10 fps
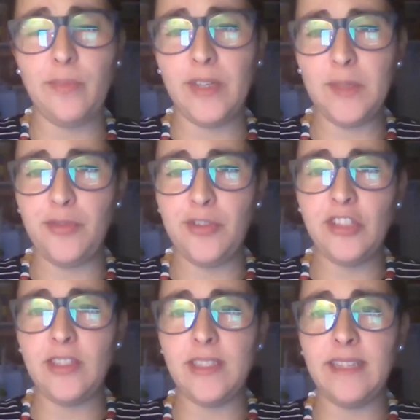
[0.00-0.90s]
Principe
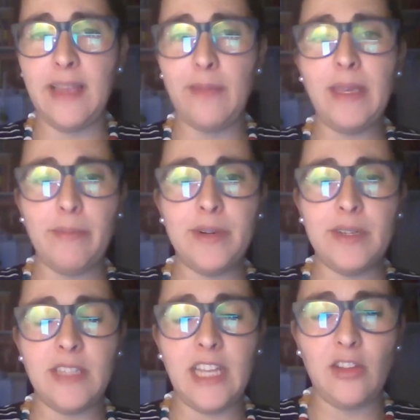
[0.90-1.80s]
thrush is an endemic
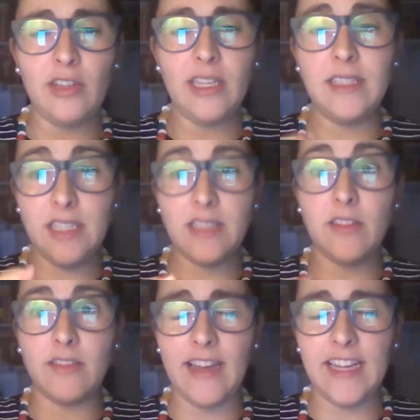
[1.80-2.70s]
bird that only exists
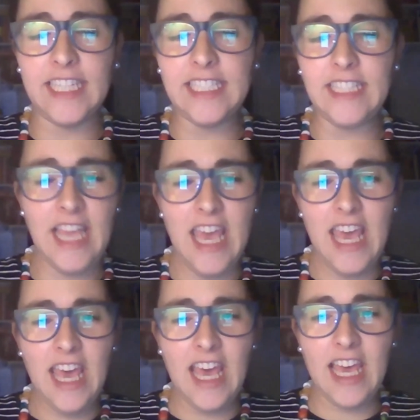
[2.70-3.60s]
on the island,
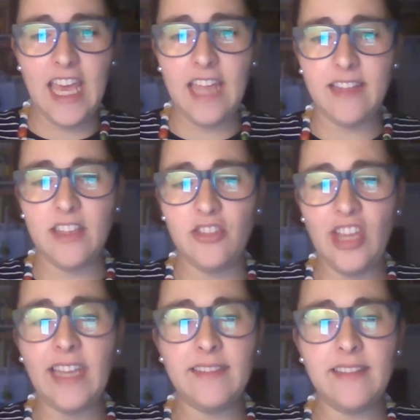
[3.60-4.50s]
and the
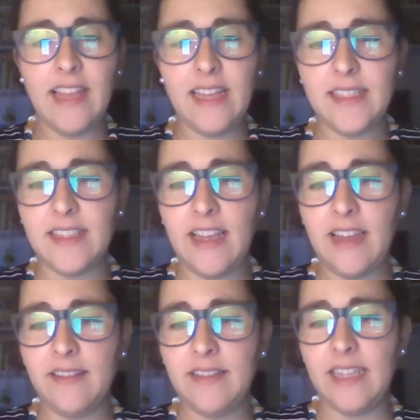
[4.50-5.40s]
giant land
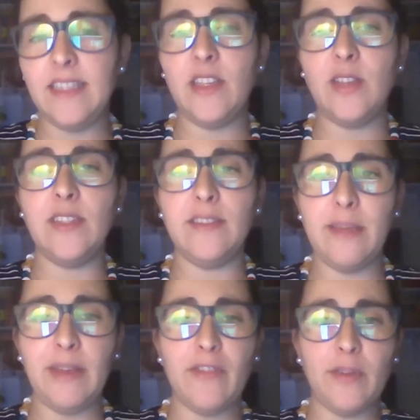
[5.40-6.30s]
snail that is also
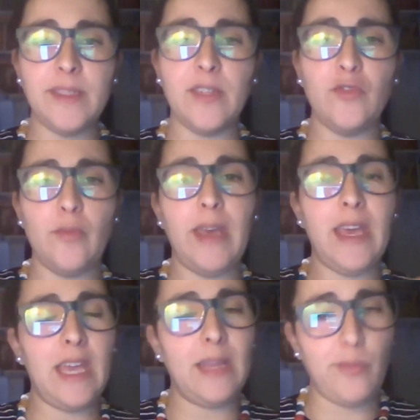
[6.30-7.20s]
endemic from São
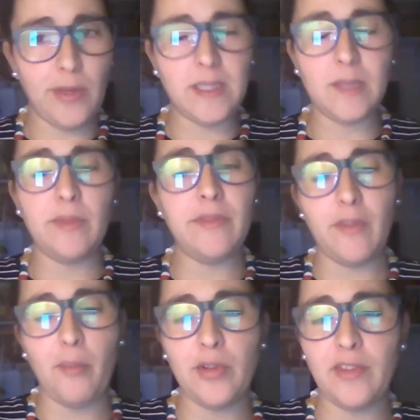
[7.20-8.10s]
Tomé and Príncipe,
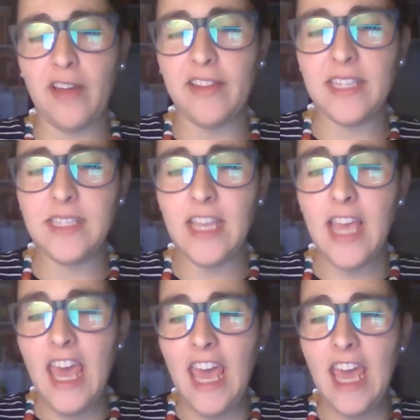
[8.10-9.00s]
from both islands.
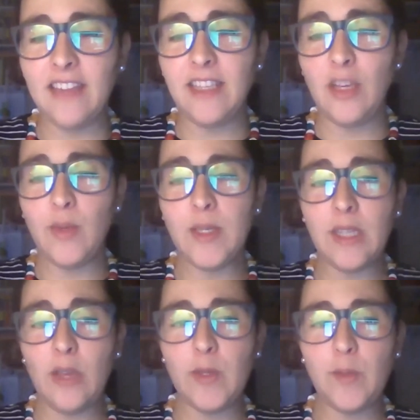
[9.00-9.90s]
And he
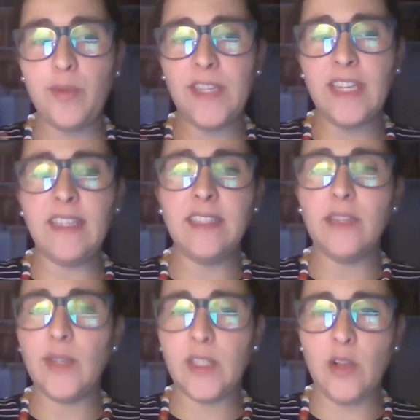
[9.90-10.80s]
was presenting
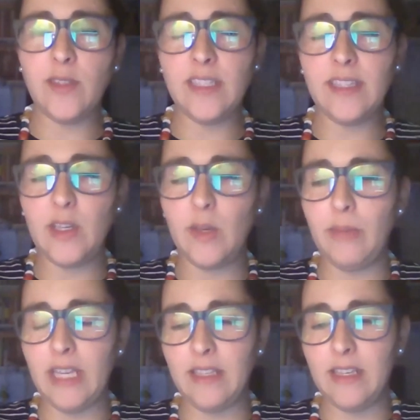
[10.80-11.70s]
the results in
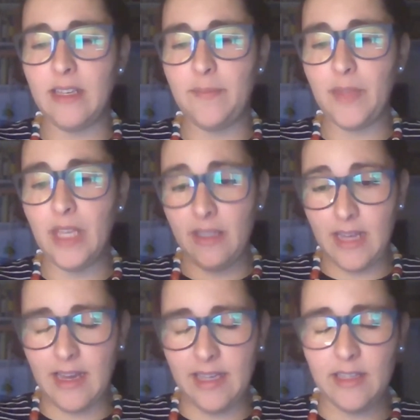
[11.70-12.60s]

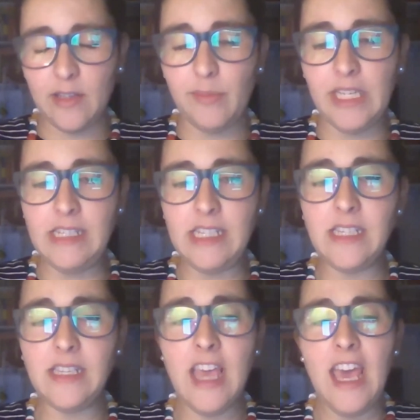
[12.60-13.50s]
the
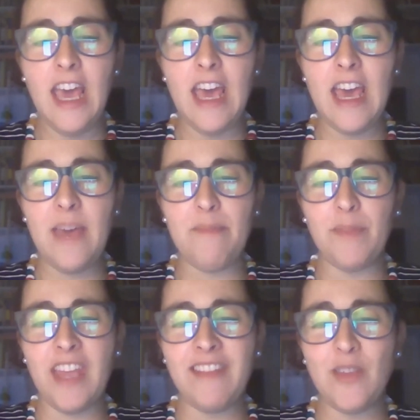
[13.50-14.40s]
communities,
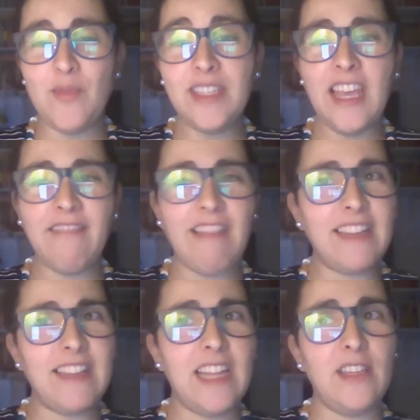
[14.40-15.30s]
and he was saying
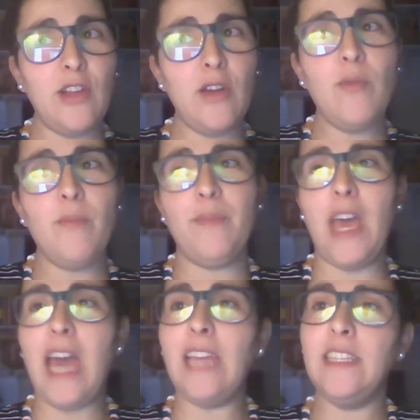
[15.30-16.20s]
like that, you know,
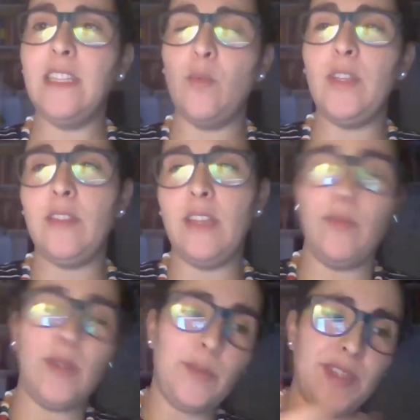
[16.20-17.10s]
he
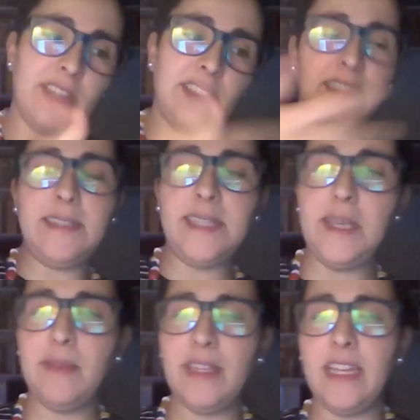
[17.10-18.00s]
was presenting the
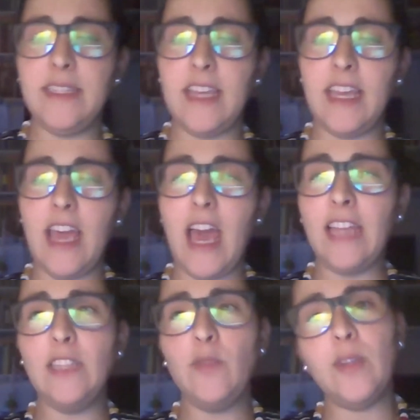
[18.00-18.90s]
team, and then he say,
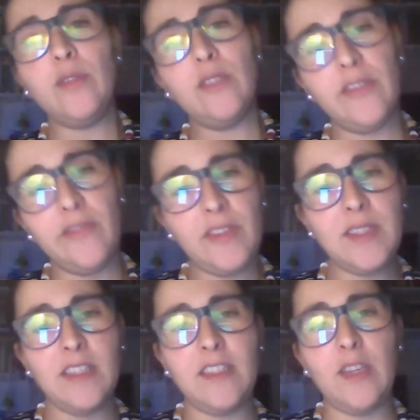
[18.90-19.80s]
I didn't went to
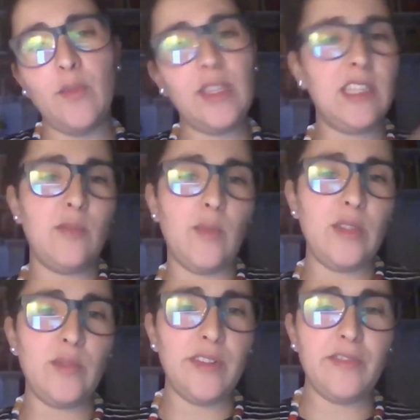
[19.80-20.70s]
university, we didn't
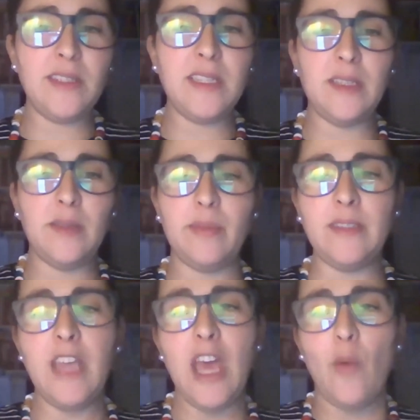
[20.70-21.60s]
went to university, but
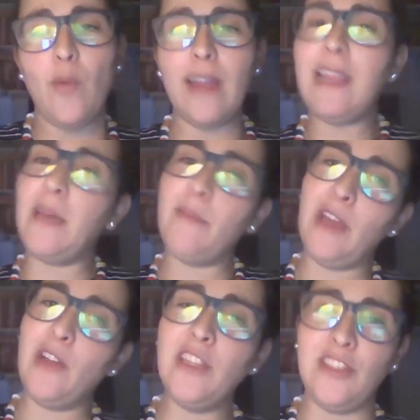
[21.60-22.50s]
we are like
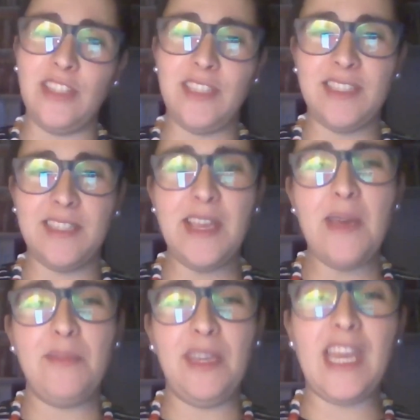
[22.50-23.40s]
biologists,
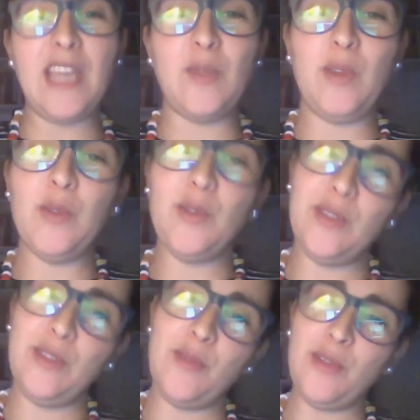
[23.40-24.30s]
because we go
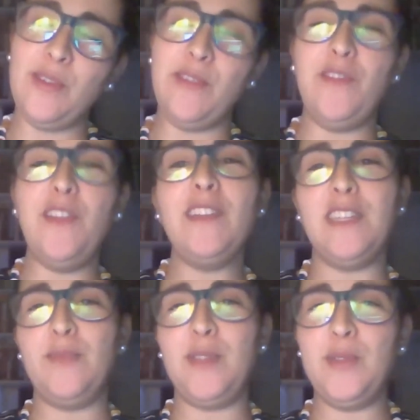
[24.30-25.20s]
to the
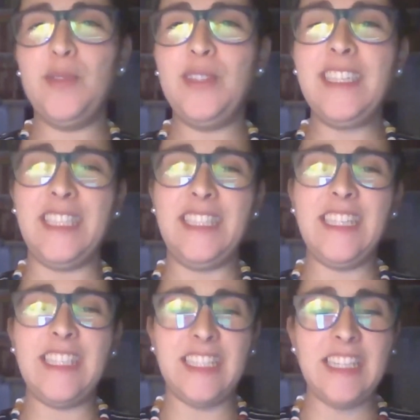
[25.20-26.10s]
field and we do this and
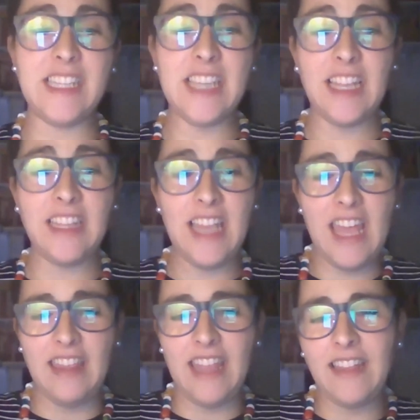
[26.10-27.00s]
this and this, and
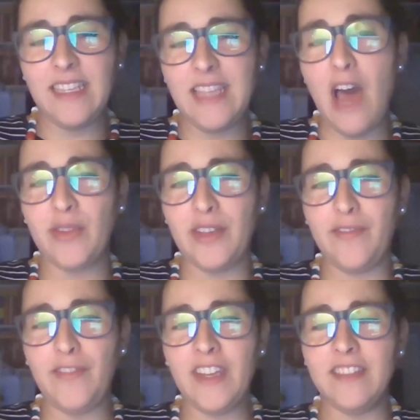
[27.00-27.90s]
that is how they
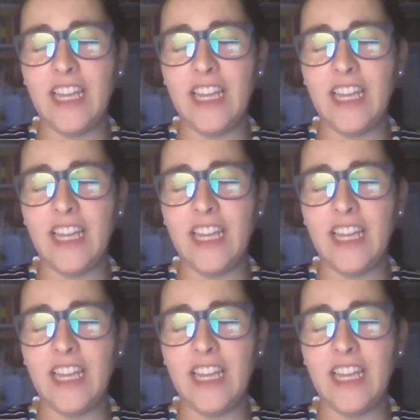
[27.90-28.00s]
feel.